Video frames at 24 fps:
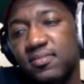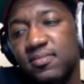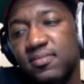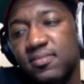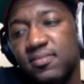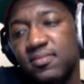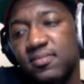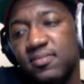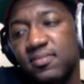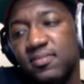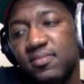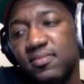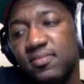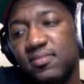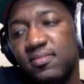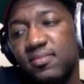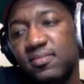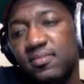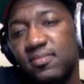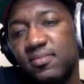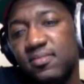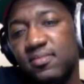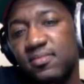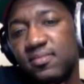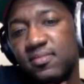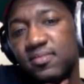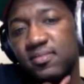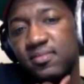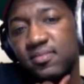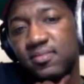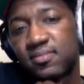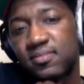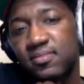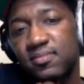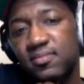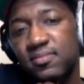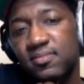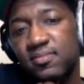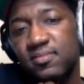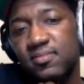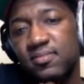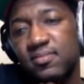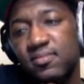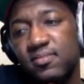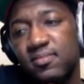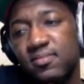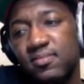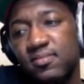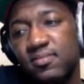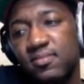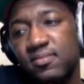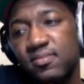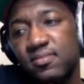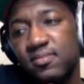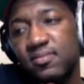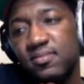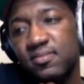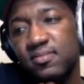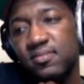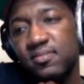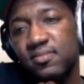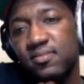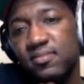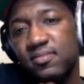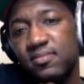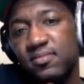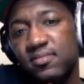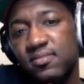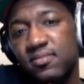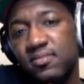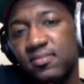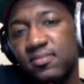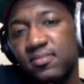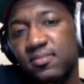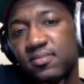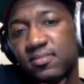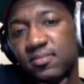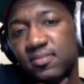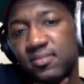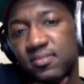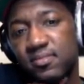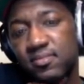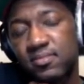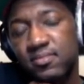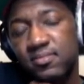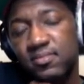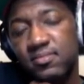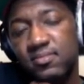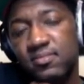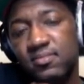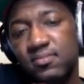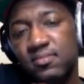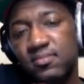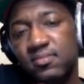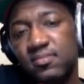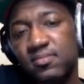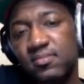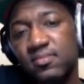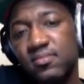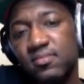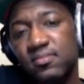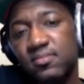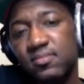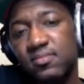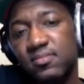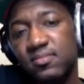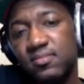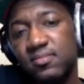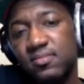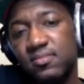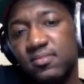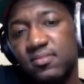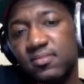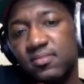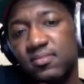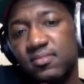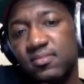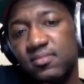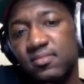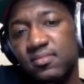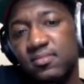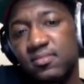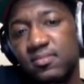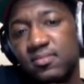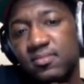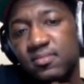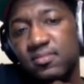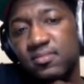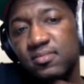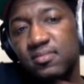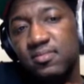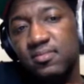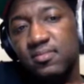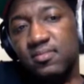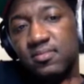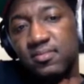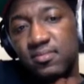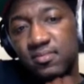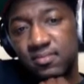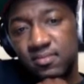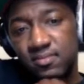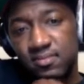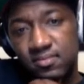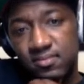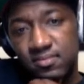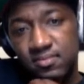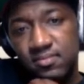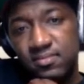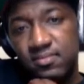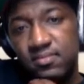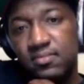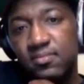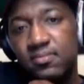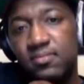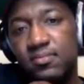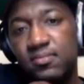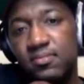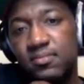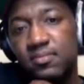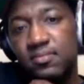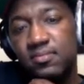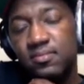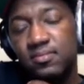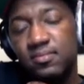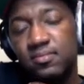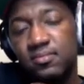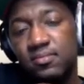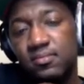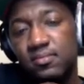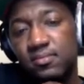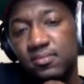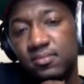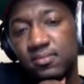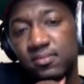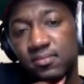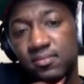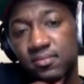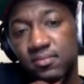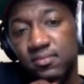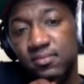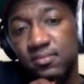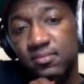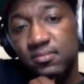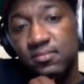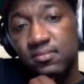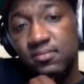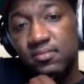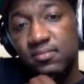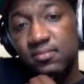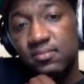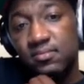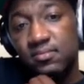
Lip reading: [no speech]